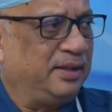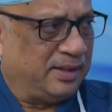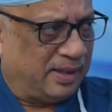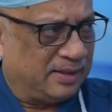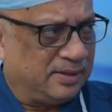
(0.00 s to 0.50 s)

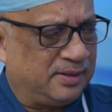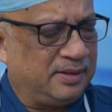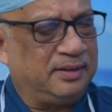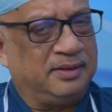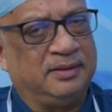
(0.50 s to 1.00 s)
It has.
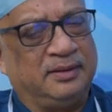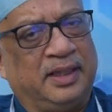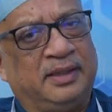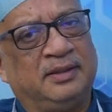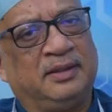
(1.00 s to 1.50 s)
Yes. And
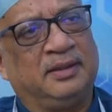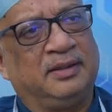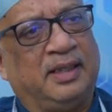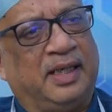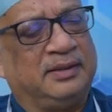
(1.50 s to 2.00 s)
then,
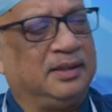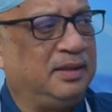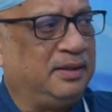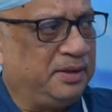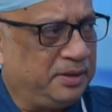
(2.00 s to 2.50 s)
as a
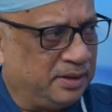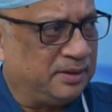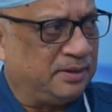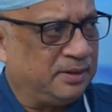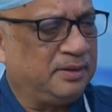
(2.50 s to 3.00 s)
clinician,
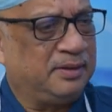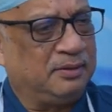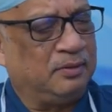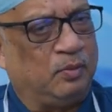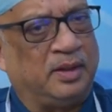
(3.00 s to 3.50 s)

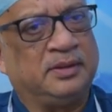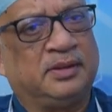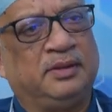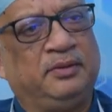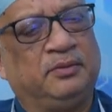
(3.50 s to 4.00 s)

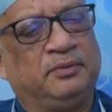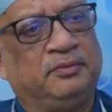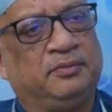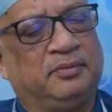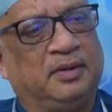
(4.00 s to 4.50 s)
once
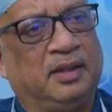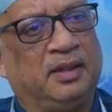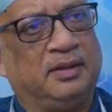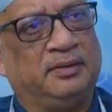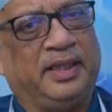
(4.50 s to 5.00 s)
you
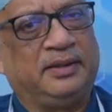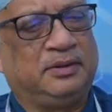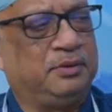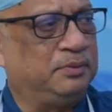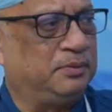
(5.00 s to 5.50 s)

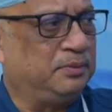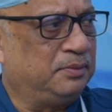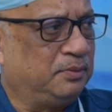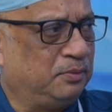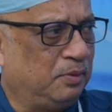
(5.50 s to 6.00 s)
read through
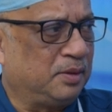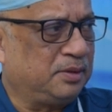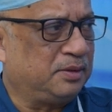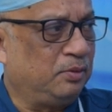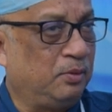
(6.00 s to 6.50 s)

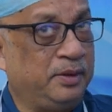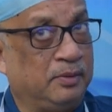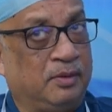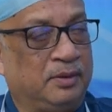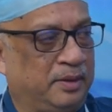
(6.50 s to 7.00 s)
what's
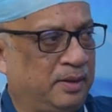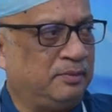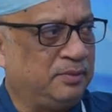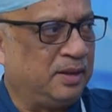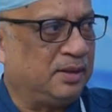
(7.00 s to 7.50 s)
going on
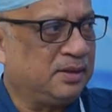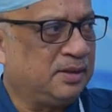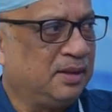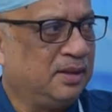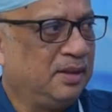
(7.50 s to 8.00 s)
around
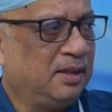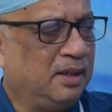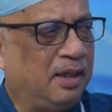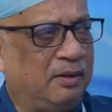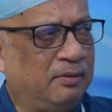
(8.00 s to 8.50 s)
us,
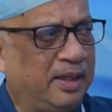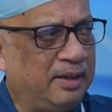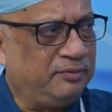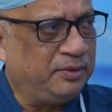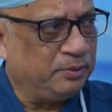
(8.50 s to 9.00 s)
how
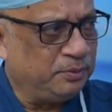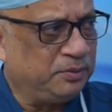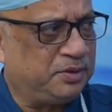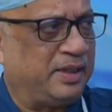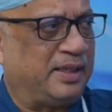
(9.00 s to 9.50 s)
have
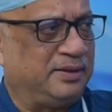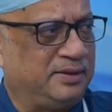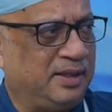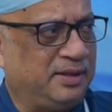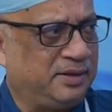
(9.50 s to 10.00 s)
you strategized